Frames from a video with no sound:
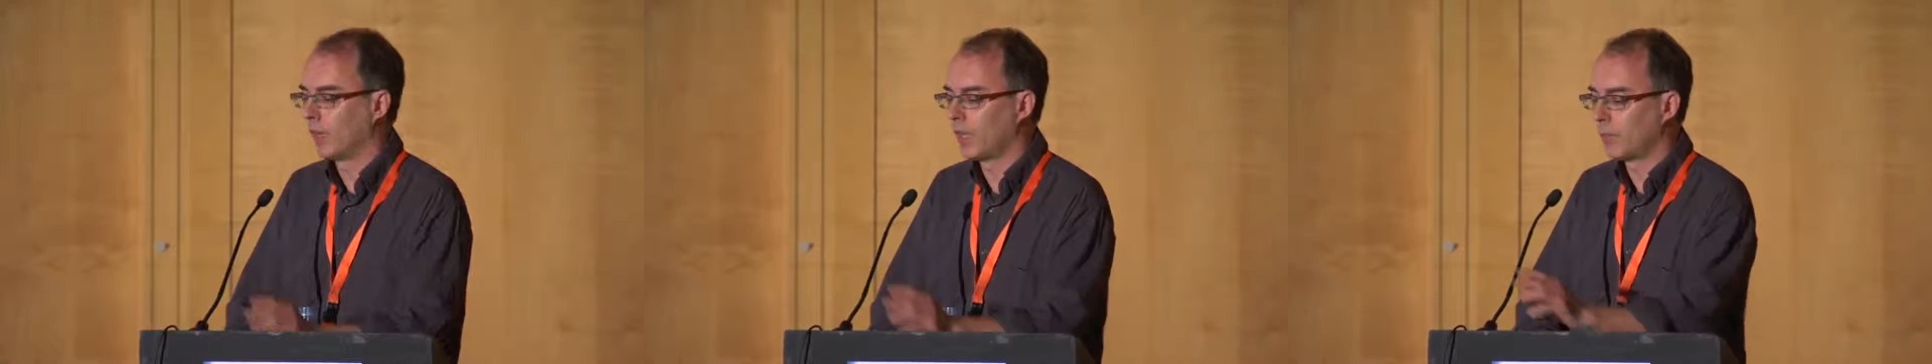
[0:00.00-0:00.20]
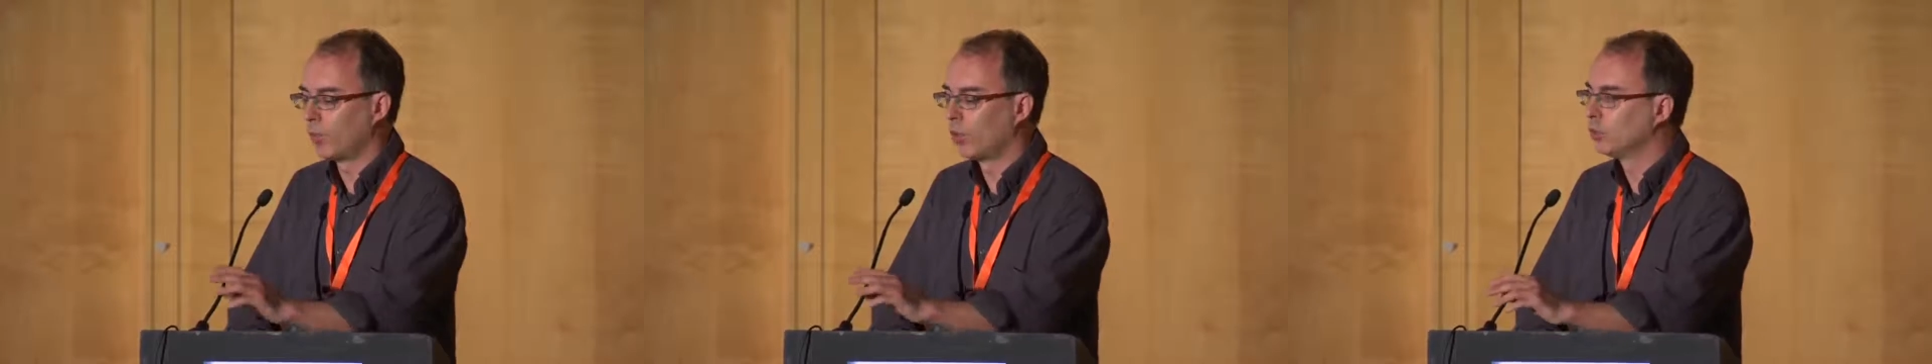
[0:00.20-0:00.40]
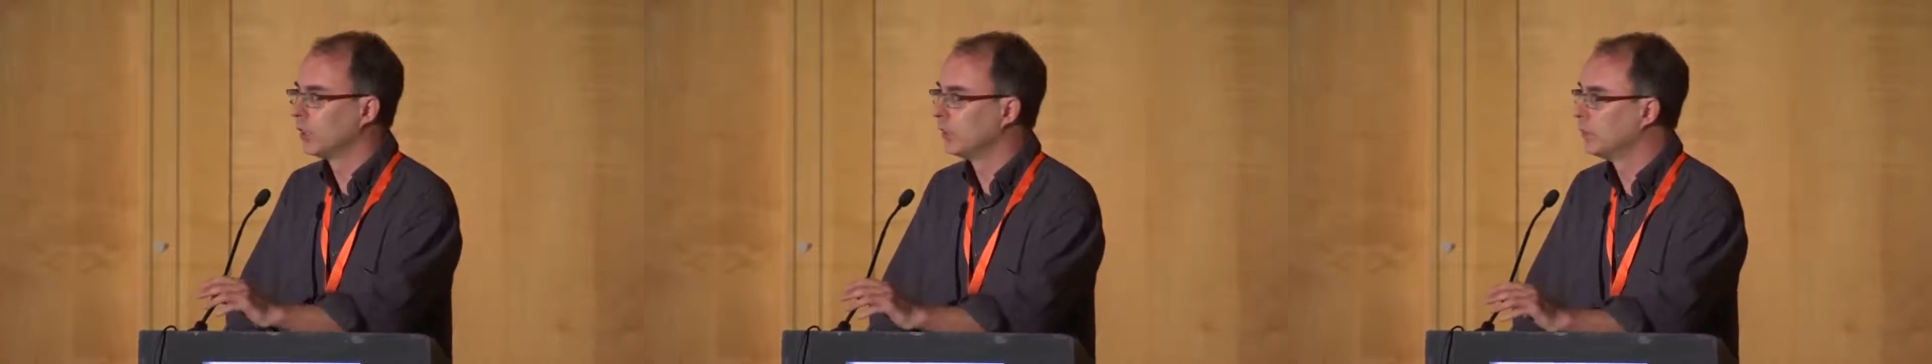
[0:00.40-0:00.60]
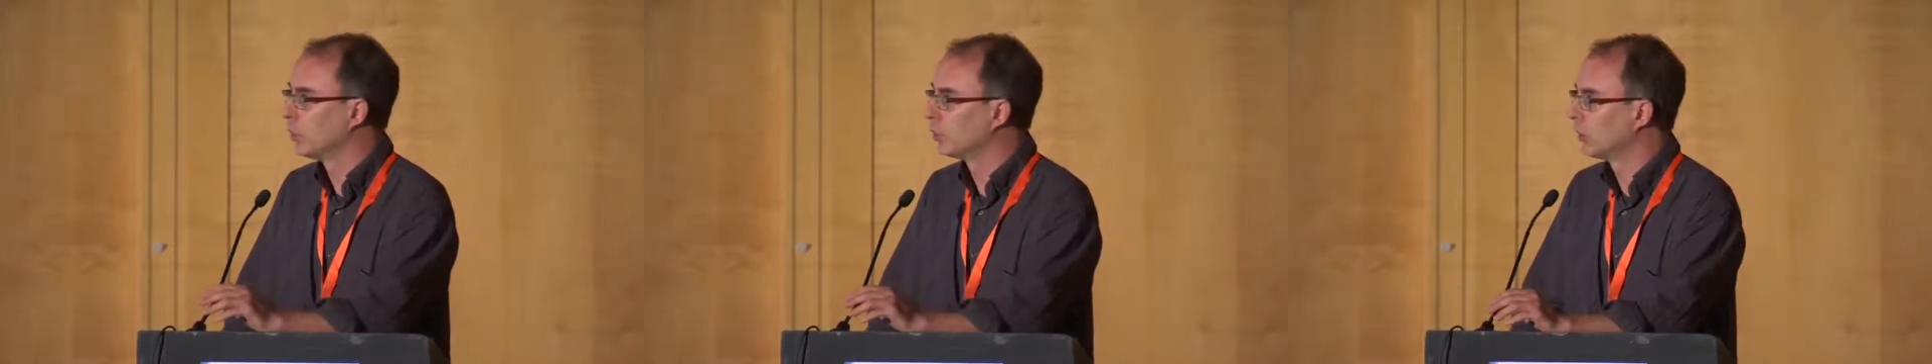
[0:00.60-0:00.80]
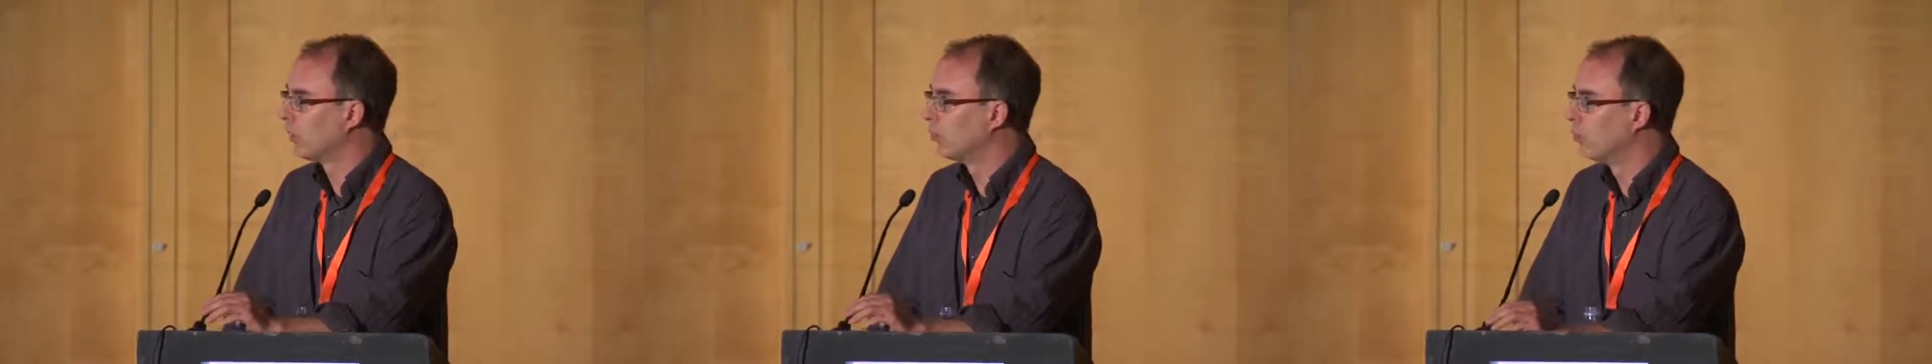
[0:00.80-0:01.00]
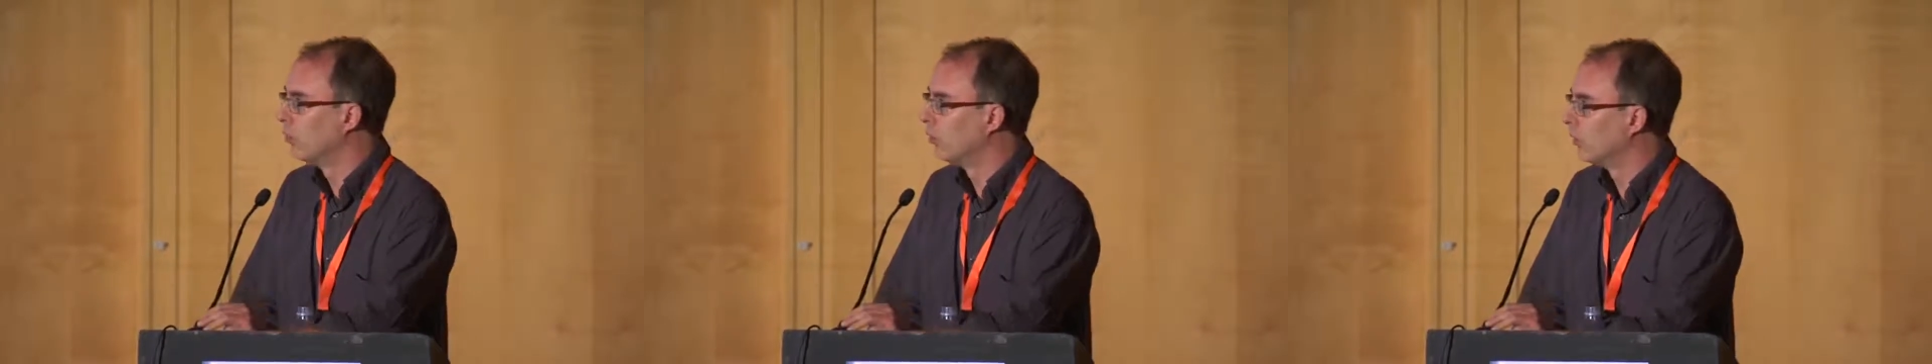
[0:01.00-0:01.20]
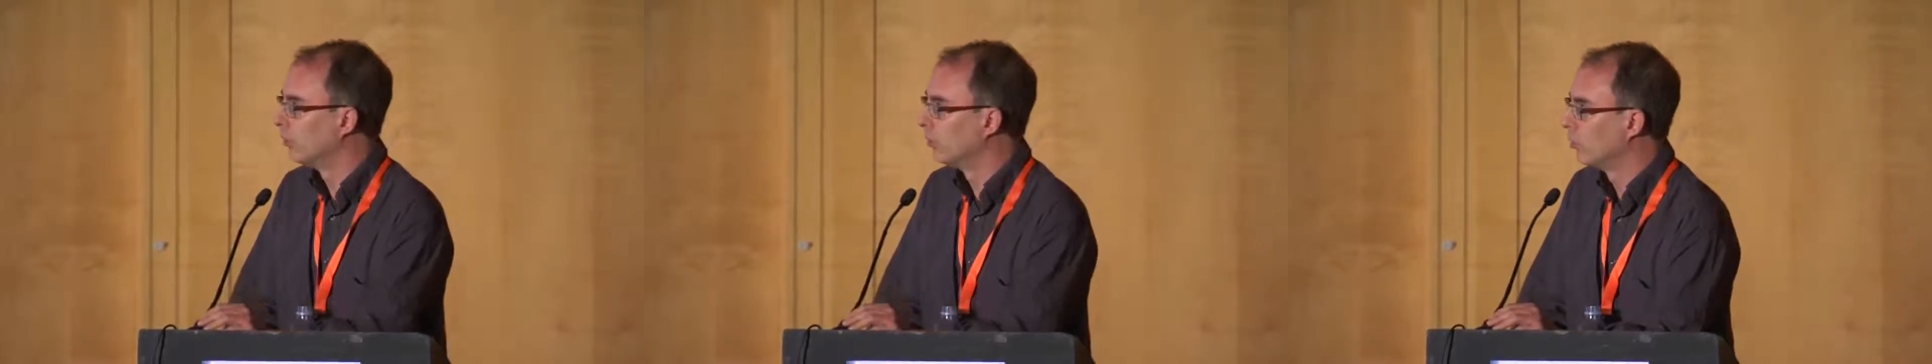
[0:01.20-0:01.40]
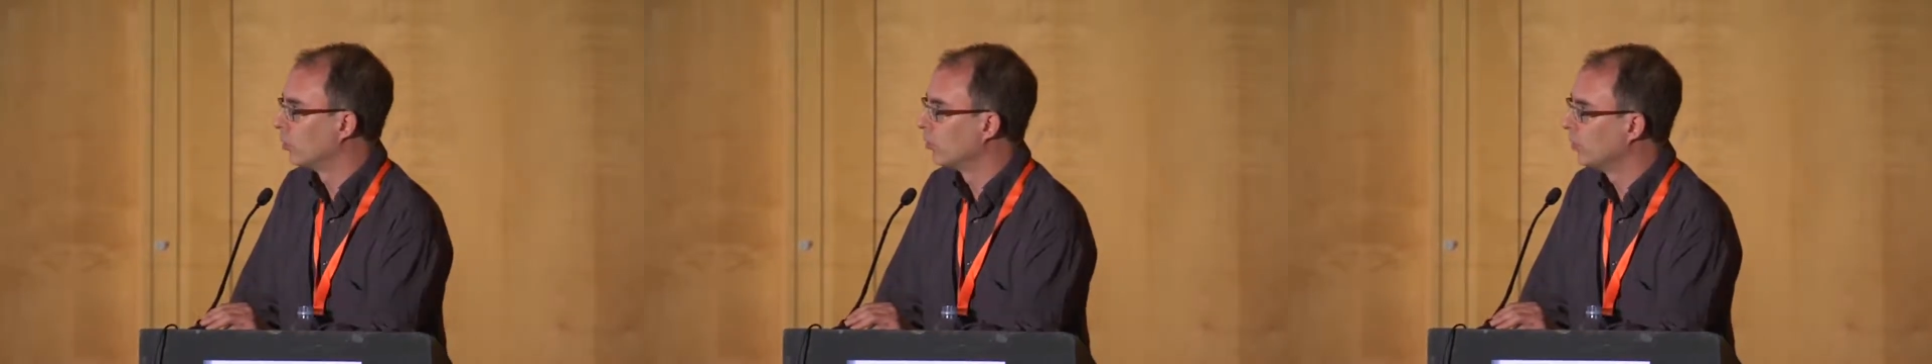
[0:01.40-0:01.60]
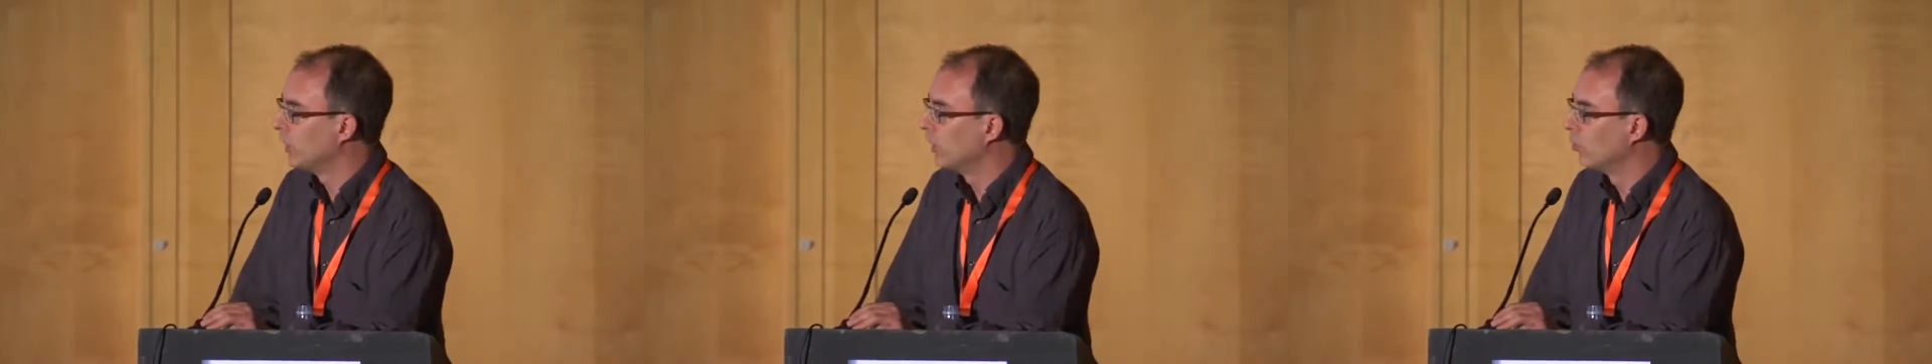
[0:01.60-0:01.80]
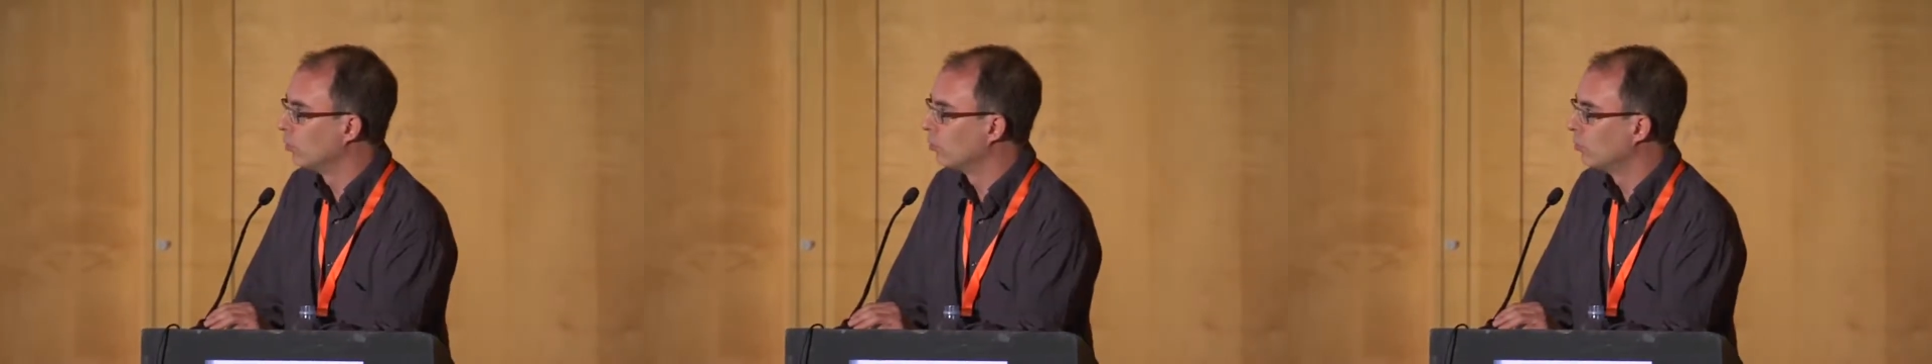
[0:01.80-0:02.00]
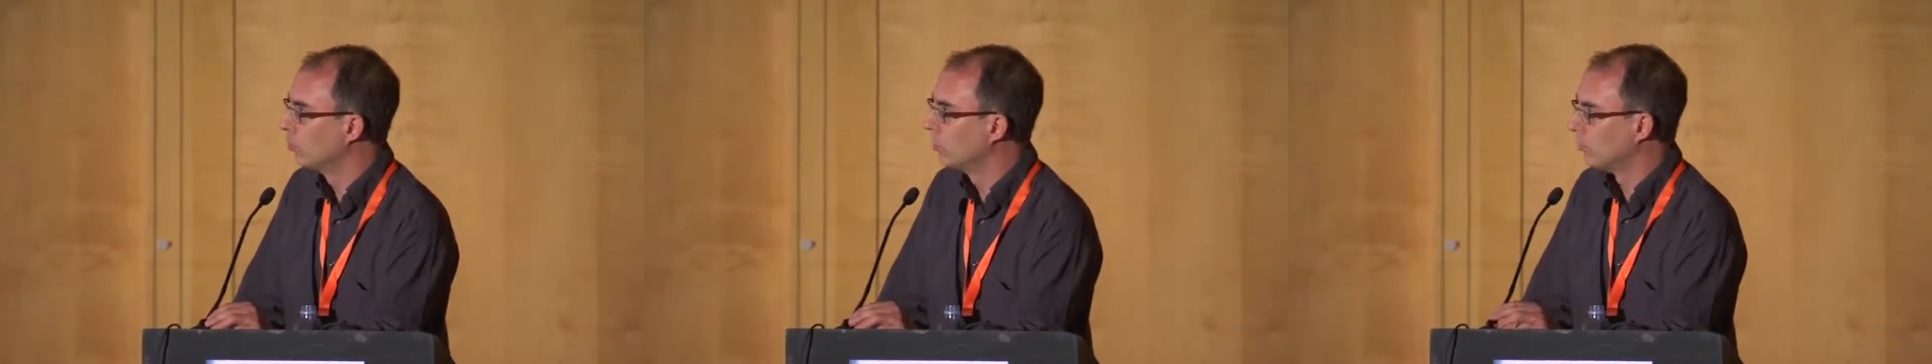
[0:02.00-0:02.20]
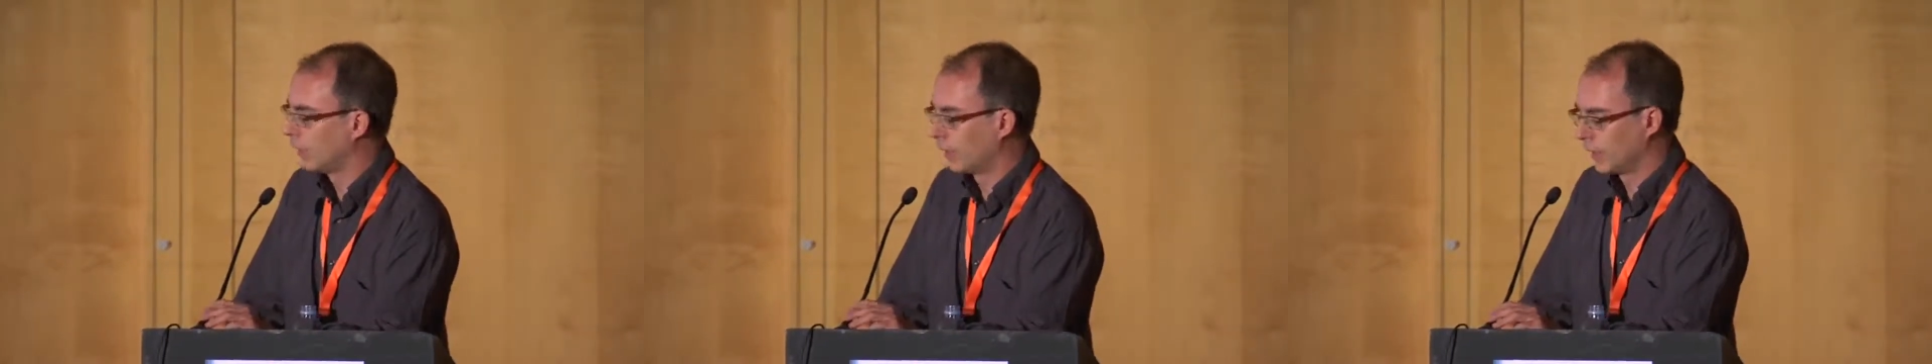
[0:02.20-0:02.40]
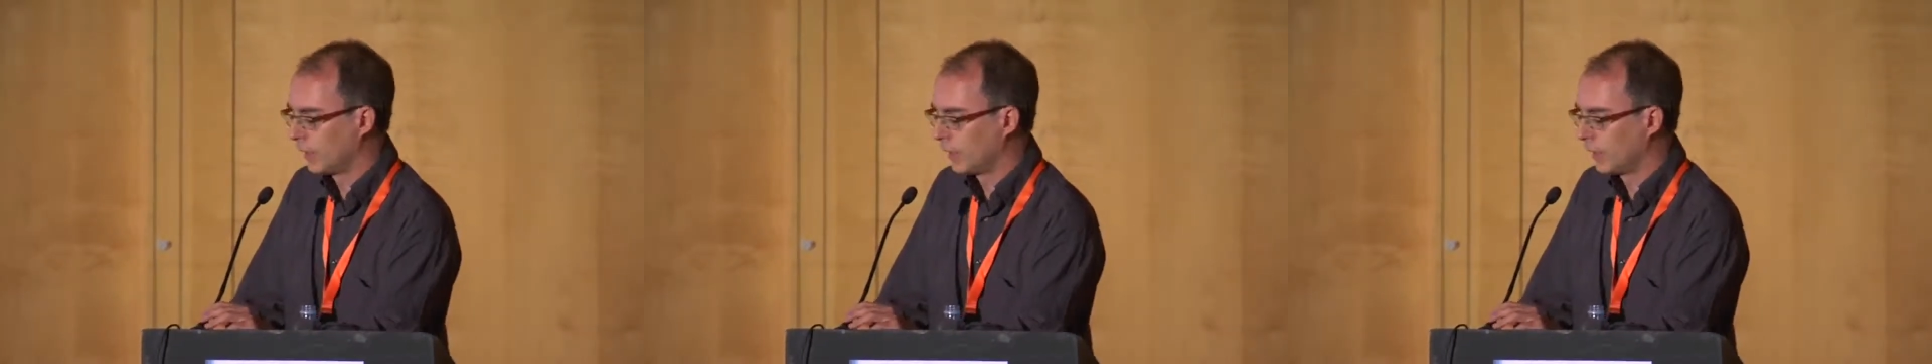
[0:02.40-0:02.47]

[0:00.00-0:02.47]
apologize because I will not be able to